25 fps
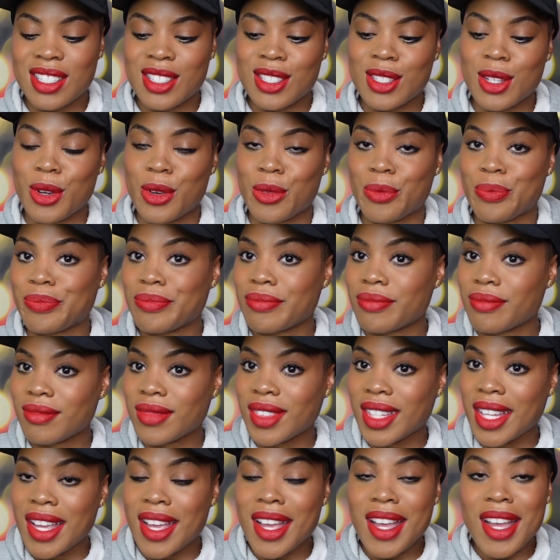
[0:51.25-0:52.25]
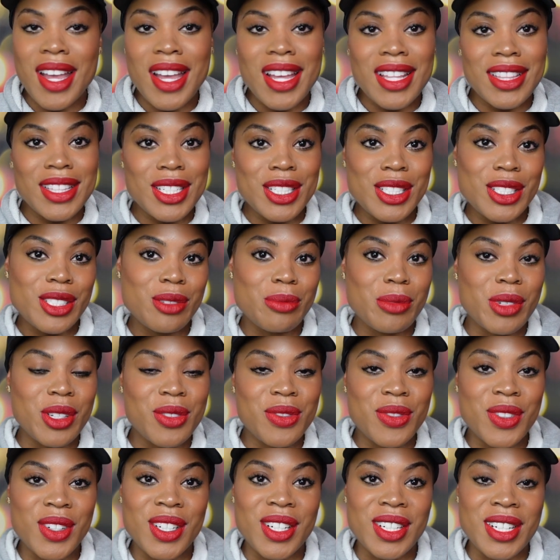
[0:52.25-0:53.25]
So this should be
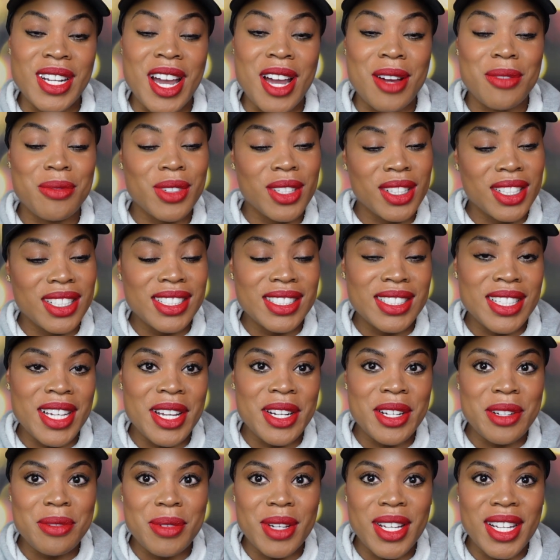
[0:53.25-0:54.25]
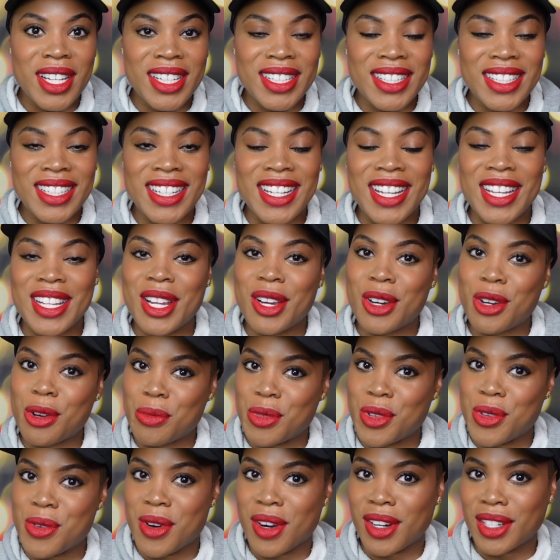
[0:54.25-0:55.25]
fun. I'm really excited about it, and I
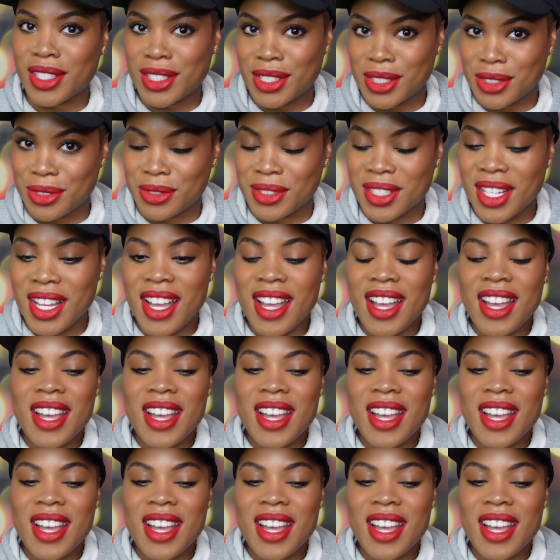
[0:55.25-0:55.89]
hope you are too.